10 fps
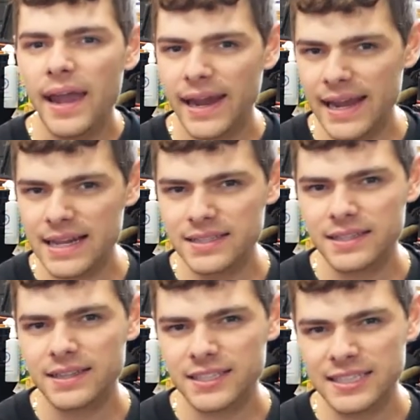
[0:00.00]
And
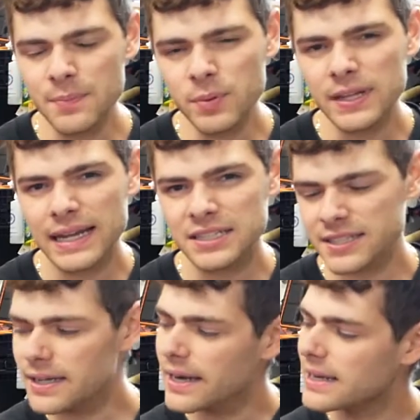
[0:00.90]
the simple
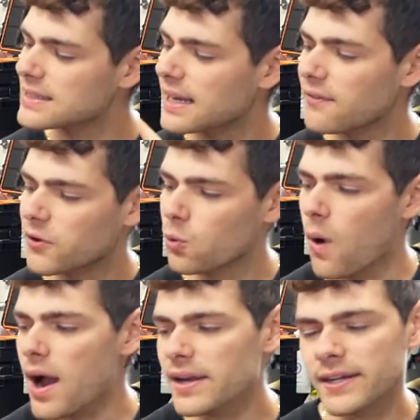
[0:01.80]
answer is, if you
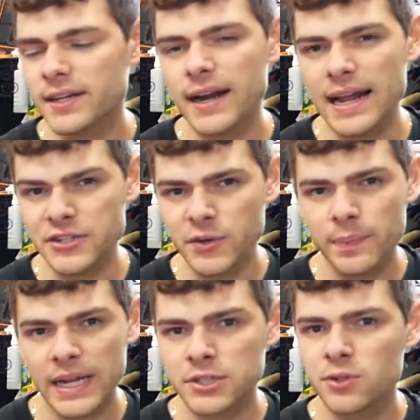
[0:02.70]
want your engine
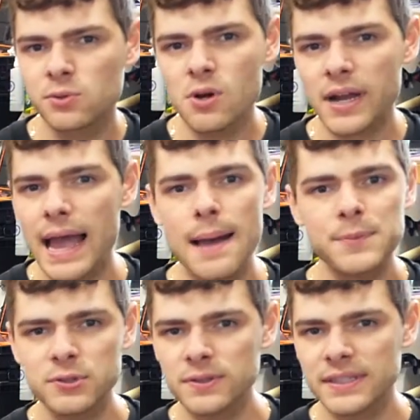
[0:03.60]
bay to look
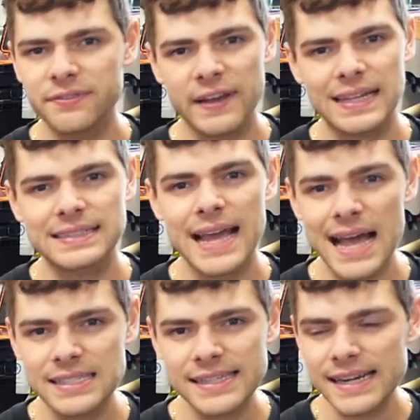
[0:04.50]
absolutely
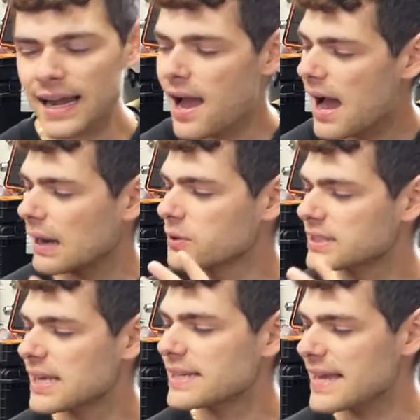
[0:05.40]
fantastic, I would
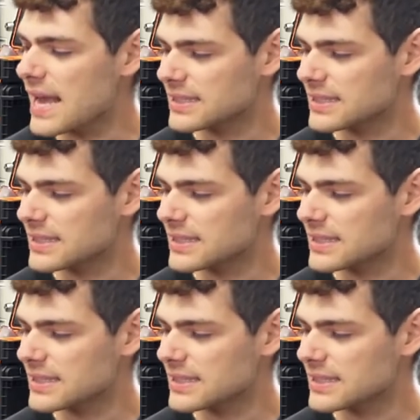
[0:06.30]
say yes,